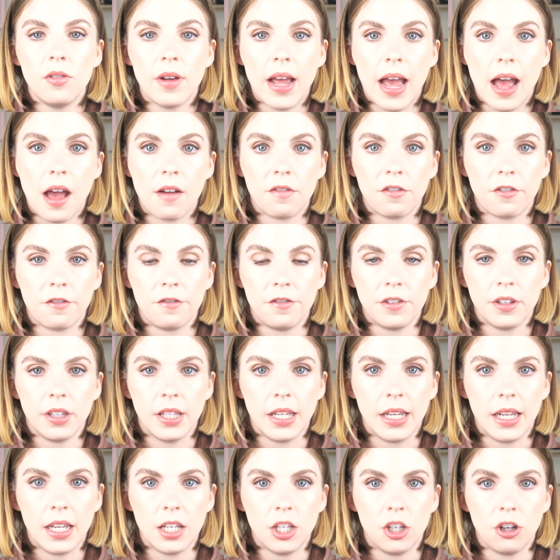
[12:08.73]
have for
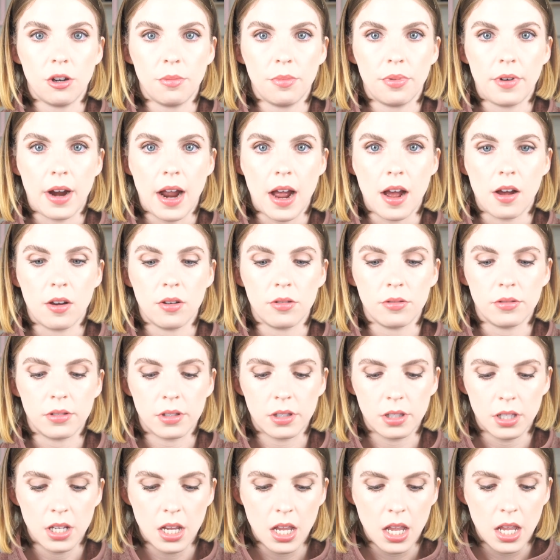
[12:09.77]
filling in your
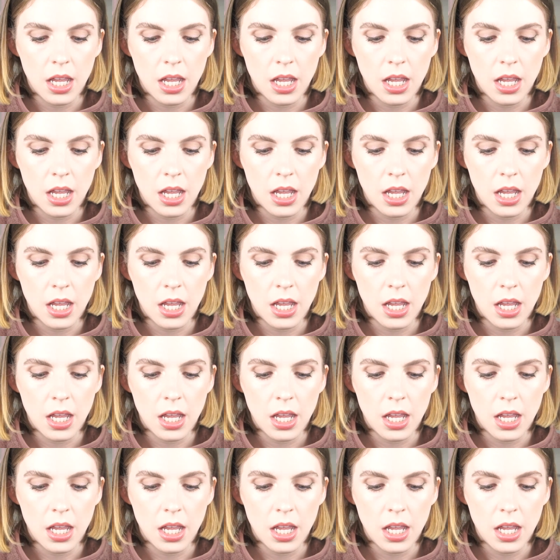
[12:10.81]
brows